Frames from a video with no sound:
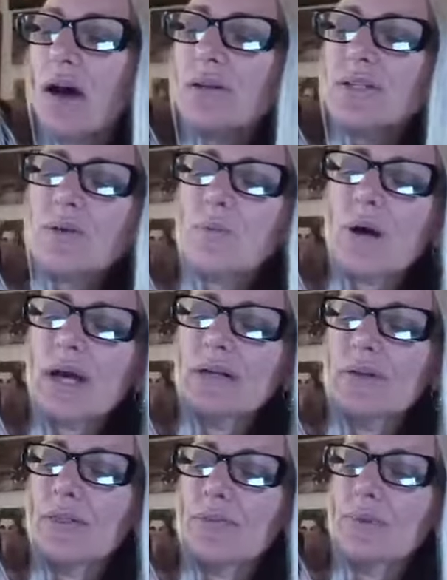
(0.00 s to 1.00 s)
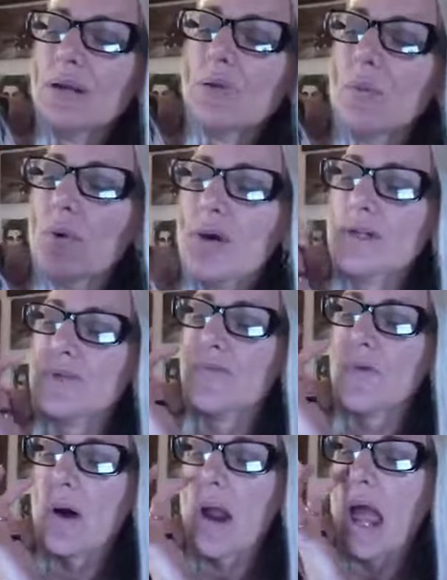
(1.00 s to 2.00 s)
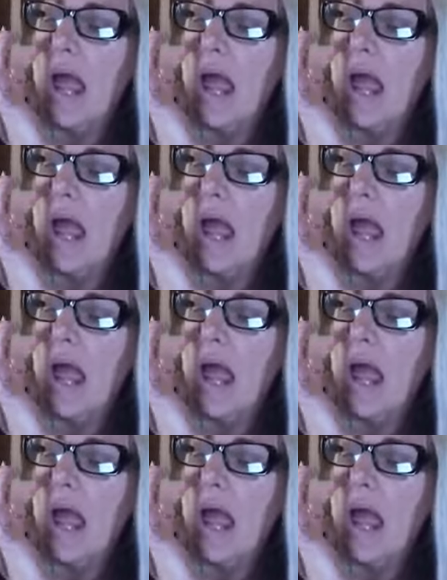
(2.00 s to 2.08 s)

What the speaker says: also won 3 awards for